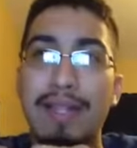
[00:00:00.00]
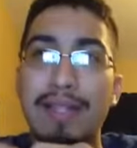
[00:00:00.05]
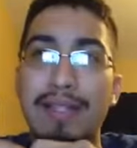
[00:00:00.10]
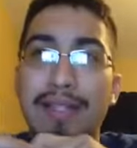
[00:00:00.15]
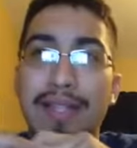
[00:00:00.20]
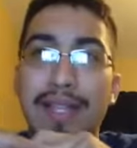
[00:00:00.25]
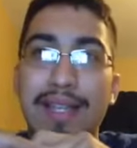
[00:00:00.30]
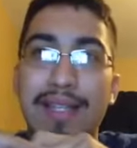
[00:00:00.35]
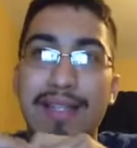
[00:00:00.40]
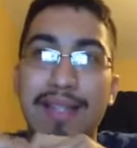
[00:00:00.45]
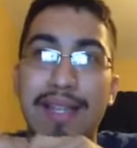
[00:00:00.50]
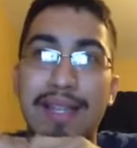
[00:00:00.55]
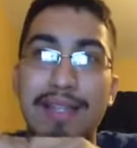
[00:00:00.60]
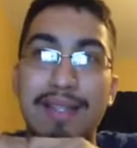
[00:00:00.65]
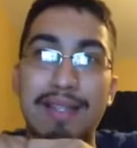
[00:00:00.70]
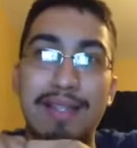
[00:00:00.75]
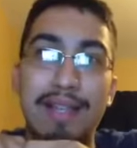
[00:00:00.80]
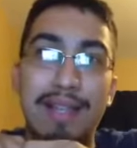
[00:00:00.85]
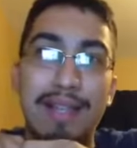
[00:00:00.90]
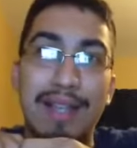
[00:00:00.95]
It's
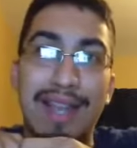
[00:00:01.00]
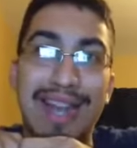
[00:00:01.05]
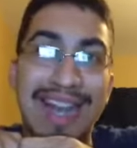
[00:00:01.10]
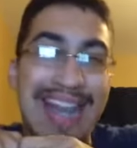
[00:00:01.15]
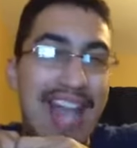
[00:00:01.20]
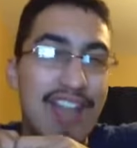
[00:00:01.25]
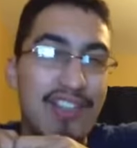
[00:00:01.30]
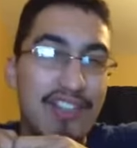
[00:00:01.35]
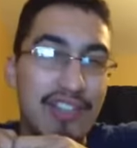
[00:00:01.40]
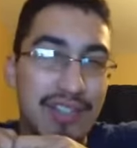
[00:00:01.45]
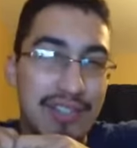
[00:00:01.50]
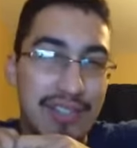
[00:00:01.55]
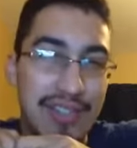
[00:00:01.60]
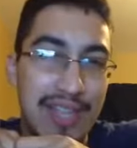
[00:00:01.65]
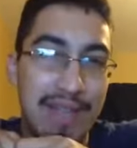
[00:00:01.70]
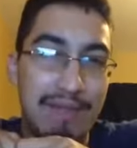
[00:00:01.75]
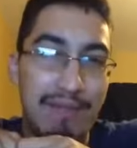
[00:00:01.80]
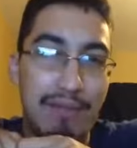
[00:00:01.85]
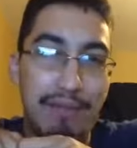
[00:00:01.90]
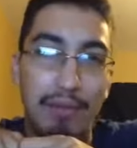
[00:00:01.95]
in the connections
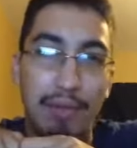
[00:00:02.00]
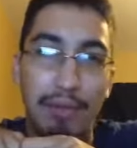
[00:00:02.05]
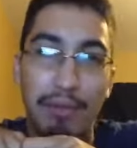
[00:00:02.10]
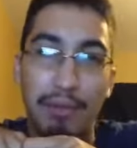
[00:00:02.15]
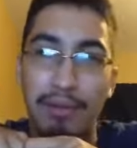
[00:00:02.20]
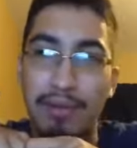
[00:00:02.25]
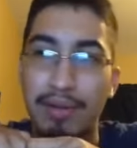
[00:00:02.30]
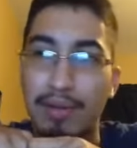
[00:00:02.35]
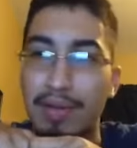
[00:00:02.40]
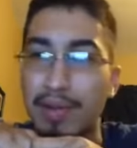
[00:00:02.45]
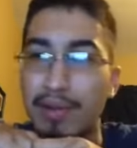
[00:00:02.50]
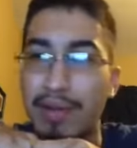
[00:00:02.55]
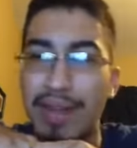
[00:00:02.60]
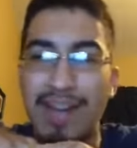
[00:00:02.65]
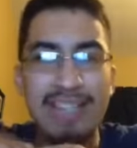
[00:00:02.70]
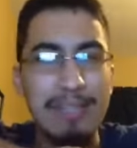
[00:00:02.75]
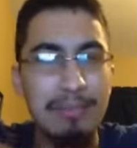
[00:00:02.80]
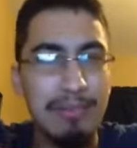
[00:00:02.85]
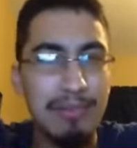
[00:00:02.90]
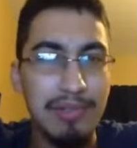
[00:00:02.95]
they've grown, you know,
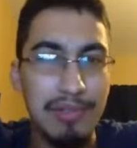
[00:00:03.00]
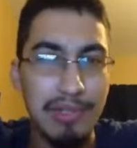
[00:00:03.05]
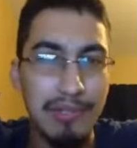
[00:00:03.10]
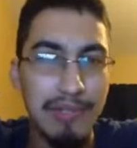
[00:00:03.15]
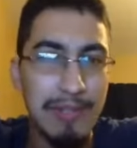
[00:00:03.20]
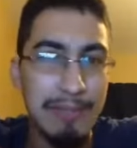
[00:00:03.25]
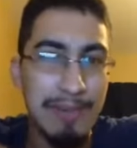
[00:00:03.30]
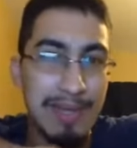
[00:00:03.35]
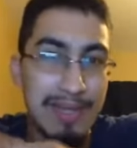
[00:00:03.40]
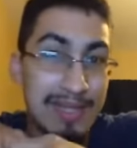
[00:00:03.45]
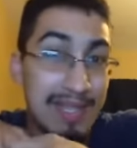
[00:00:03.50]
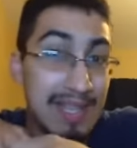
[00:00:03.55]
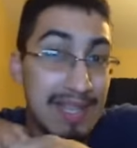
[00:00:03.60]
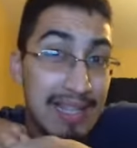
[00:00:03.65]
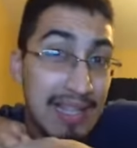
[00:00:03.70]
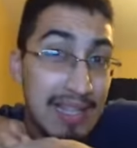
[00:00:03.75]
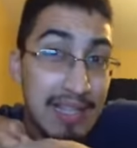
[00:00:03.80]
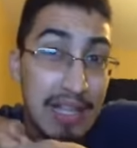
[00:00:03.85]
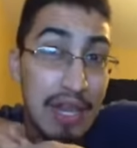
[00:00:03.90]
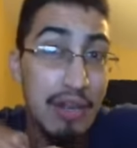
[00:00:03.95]
kind of similar to Luffy's, because
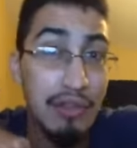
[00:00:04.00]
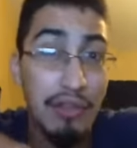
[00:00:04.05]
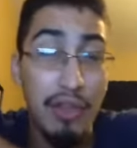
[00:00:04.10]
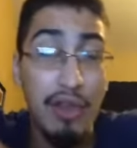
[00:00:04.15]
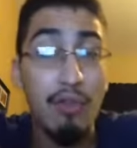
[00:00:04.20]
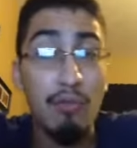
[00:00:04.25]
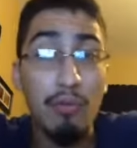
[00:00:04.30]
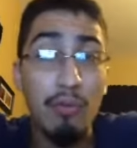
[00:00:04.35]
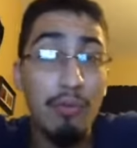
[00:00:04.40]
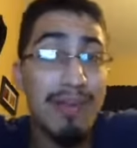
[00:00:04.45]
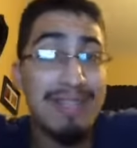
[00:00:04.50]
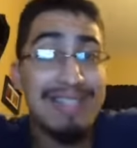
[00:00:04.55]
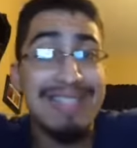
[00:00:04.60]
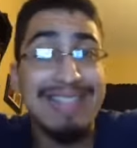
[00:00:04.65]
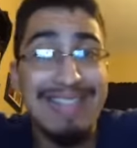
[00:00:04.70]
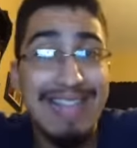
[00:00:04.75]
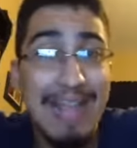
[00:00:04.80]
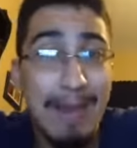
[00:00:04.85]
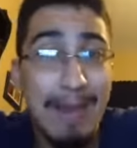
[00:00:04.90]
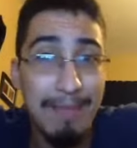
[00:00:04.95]
their crew
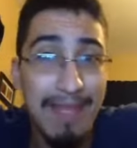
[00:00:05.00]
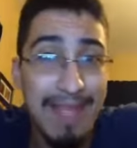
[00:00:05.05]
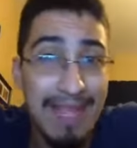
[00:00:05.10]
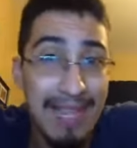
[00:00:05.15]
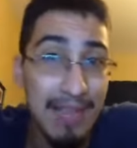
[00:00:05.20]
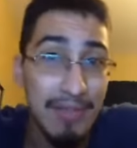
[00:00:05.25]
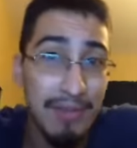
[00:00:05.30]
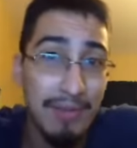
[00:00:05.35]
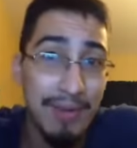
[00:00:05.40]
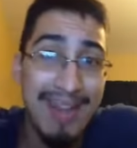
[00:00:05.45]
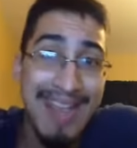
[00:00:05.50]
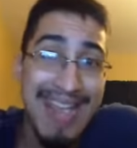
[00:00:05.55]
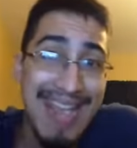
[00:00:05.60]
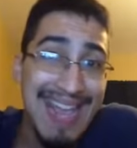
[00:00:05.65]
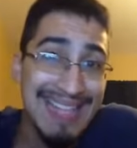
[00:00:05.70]
isn't big either.